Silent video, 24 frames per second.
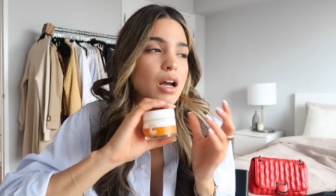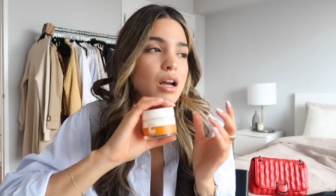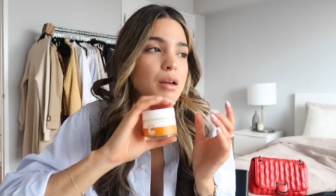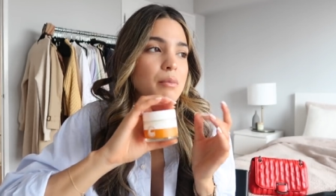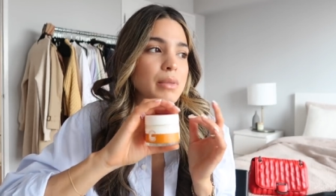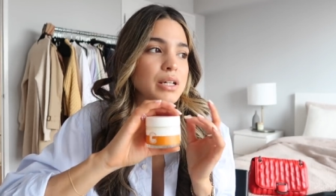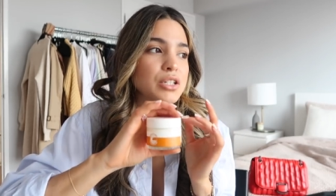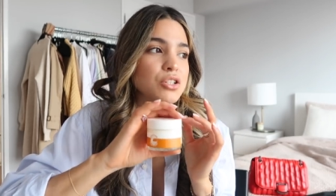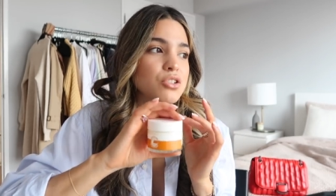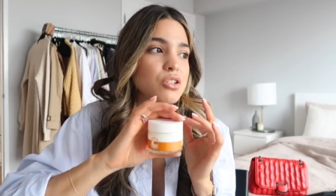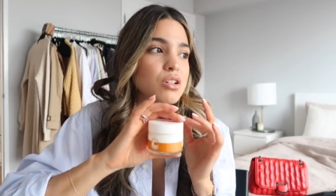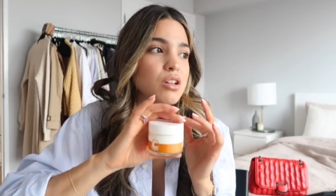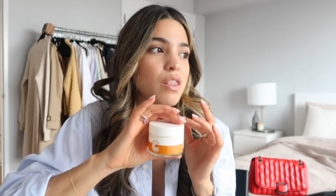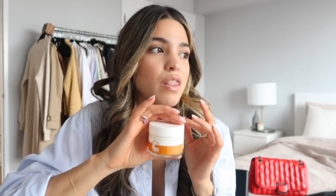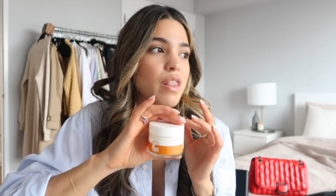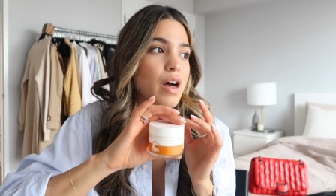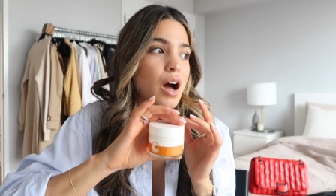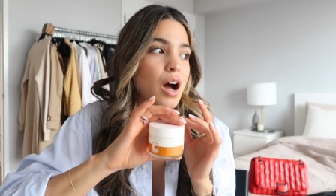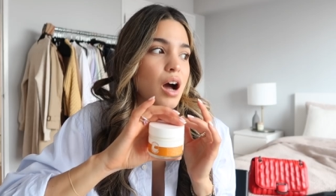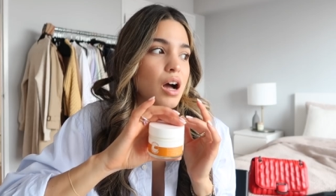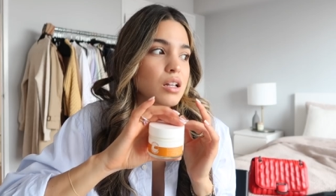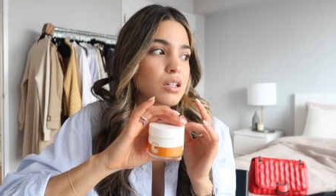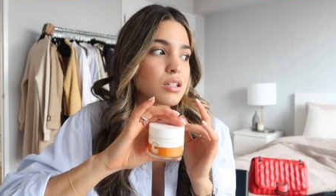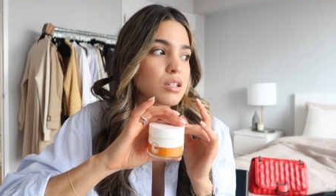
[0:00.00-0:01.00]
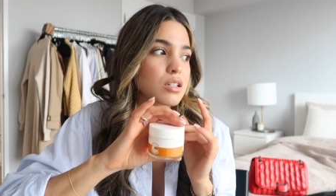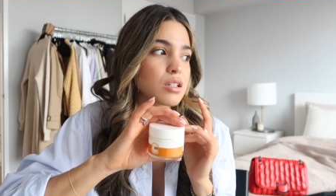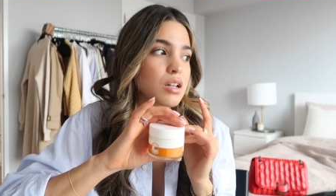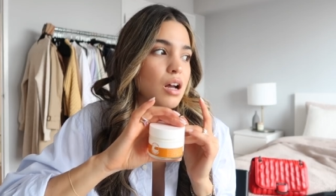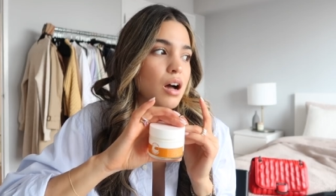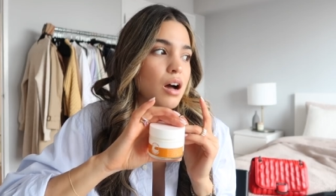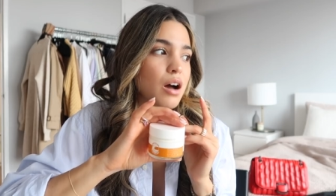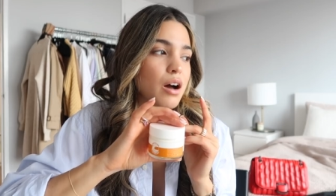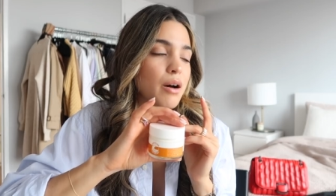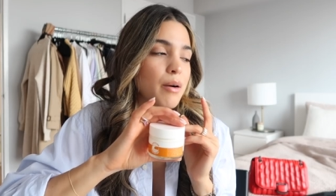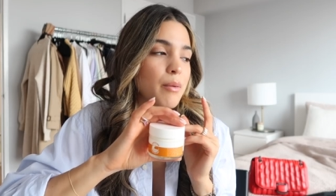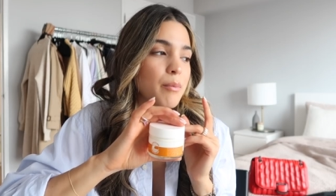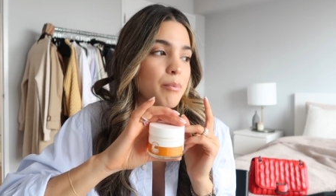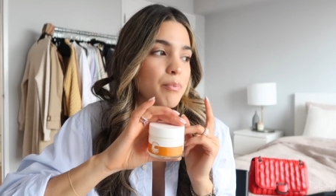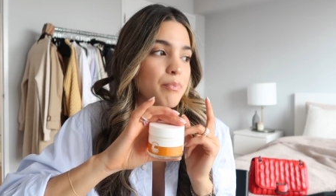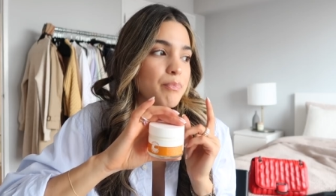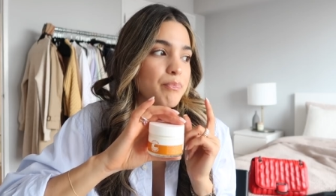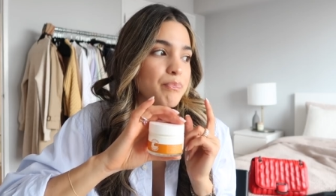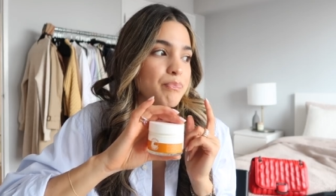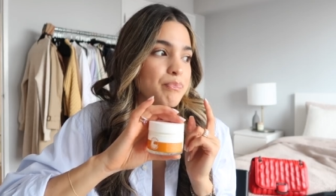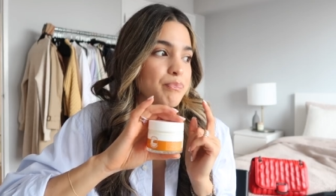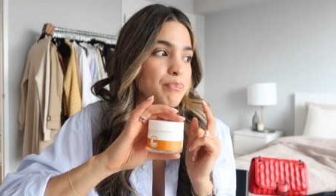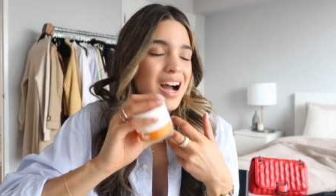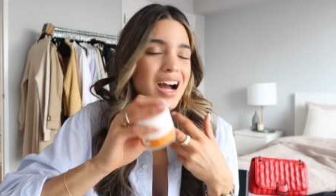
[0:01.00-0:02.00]
I mentioned that
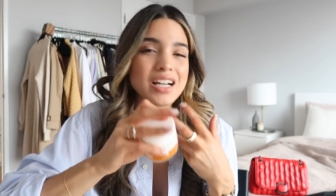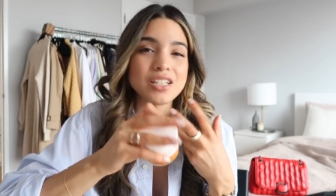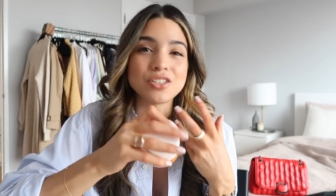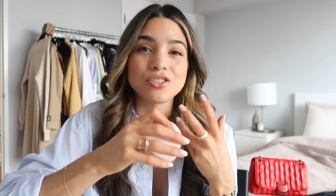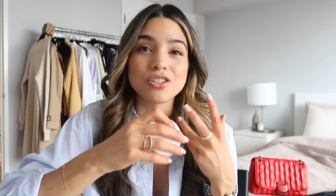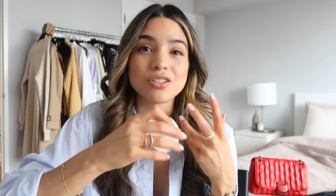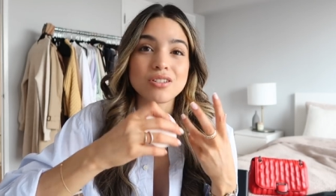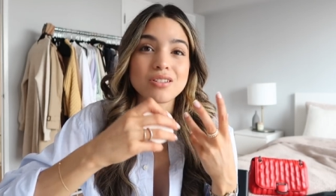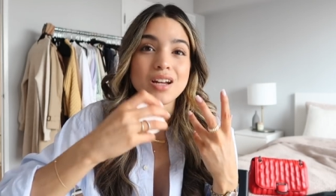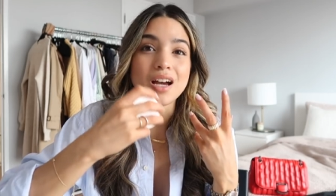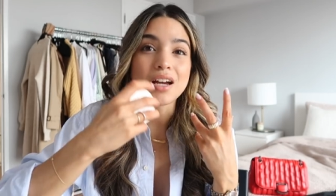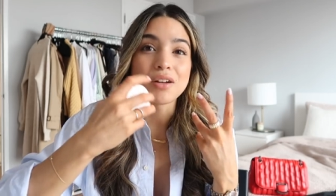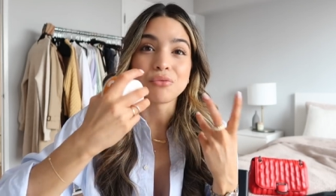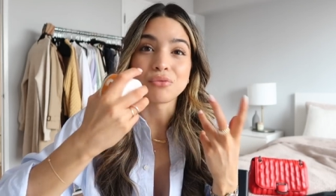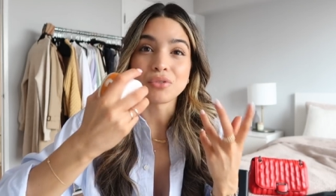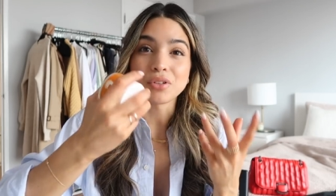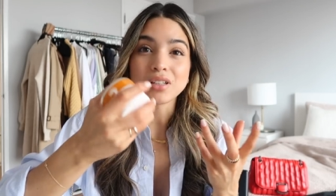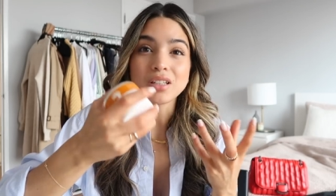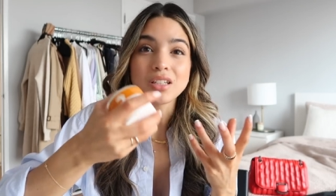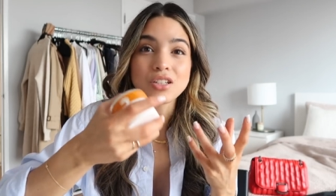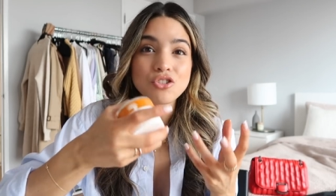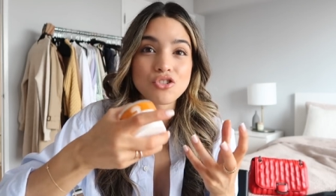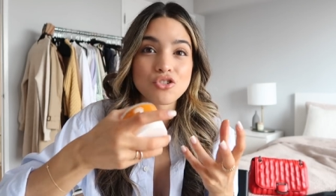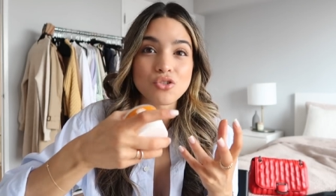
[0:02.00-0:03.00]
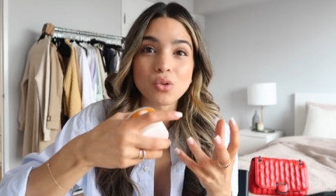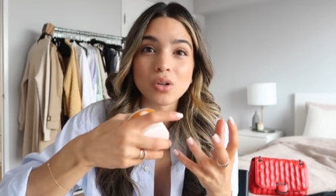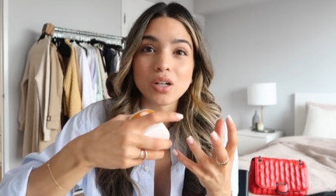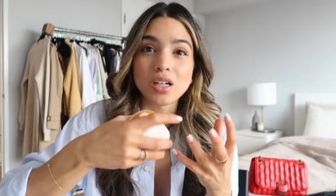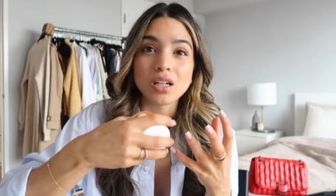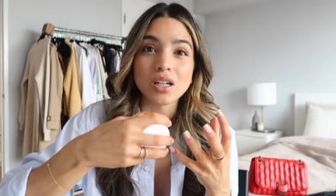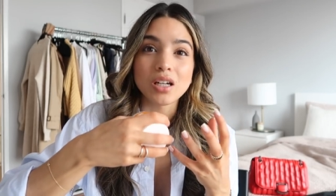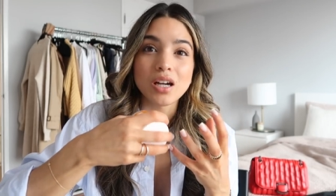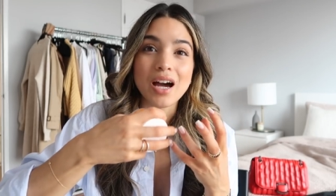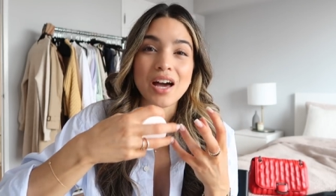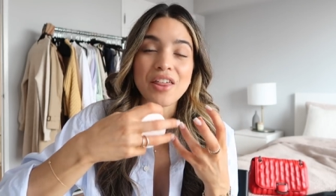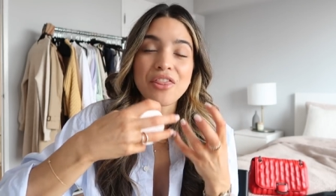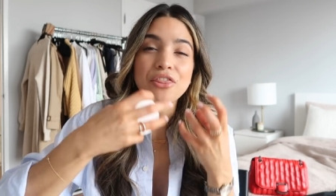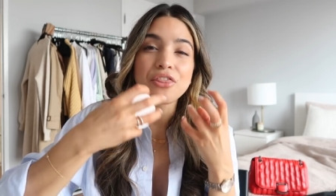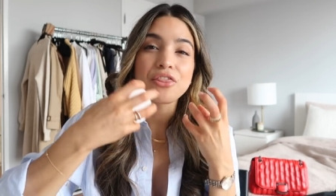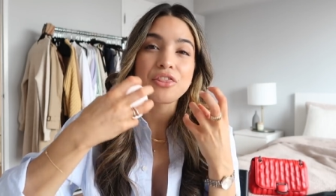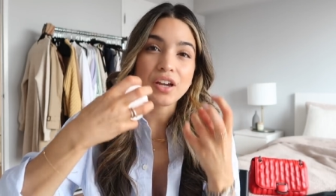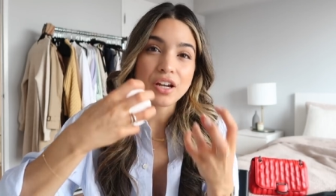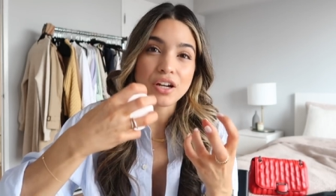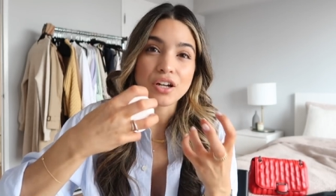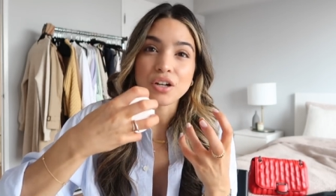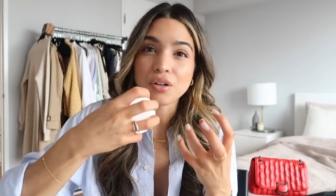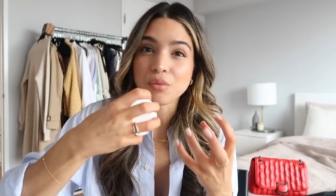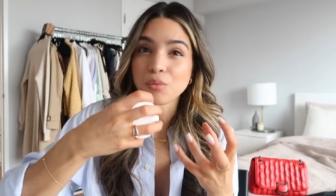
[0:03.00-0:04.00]
um, I just, I really enjoy a
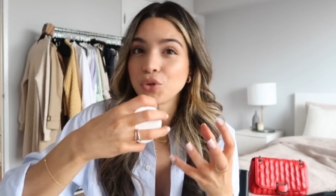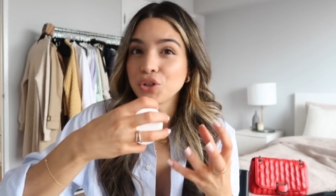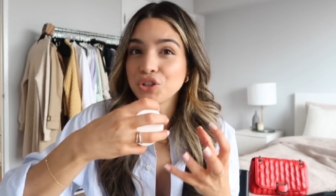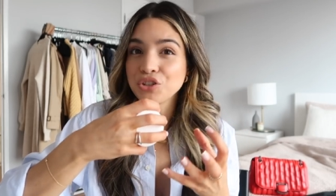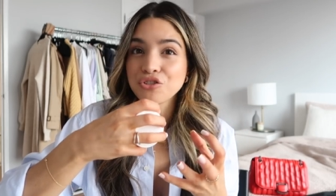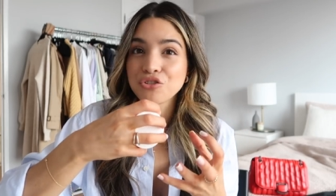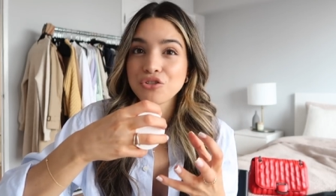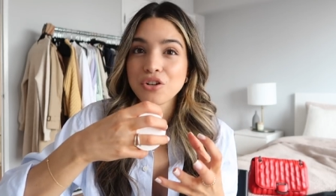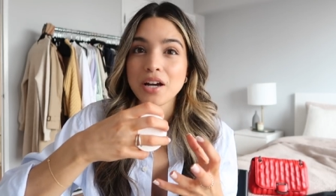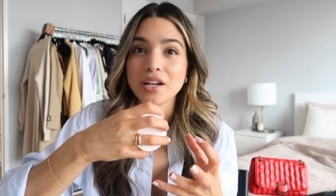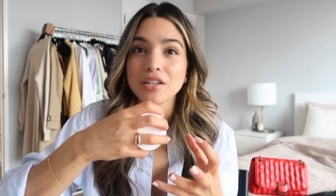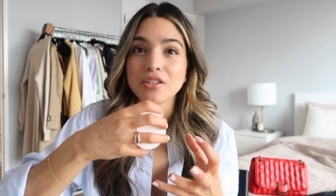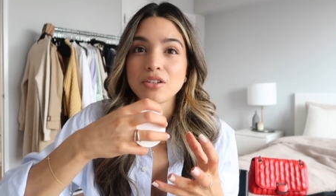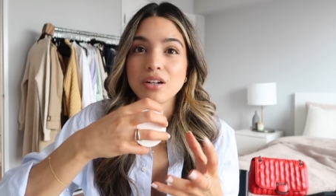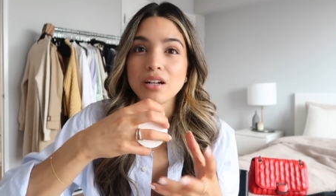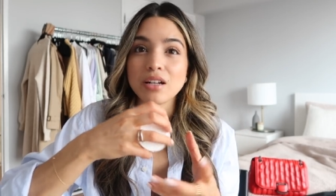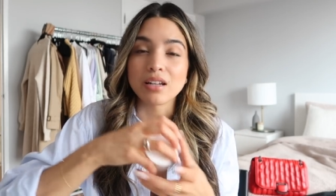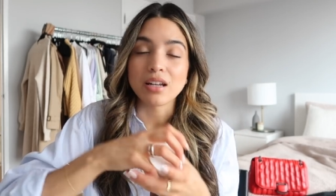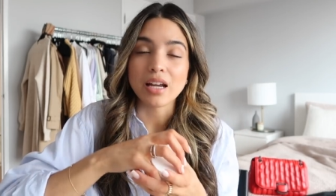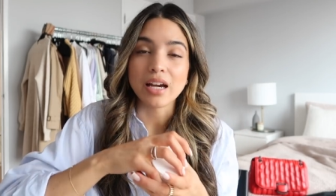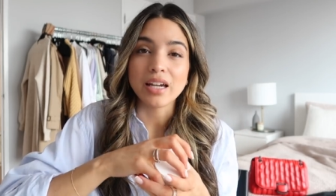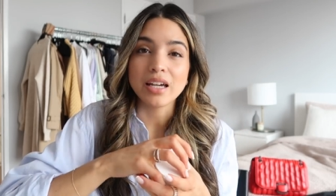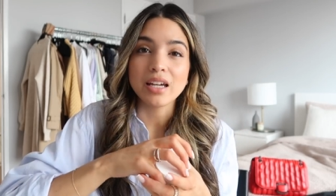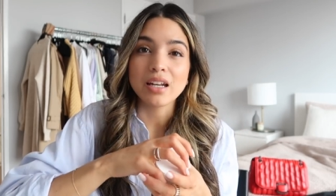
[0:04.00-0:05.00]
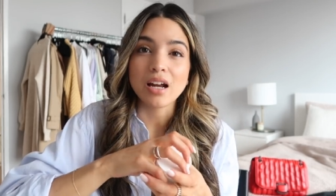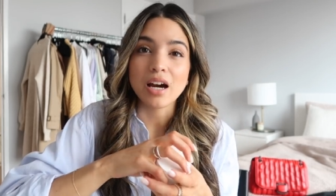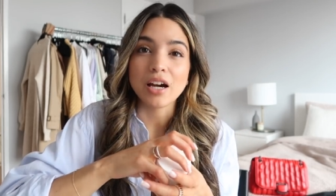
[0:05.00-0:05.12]
thicker moisturizer at night.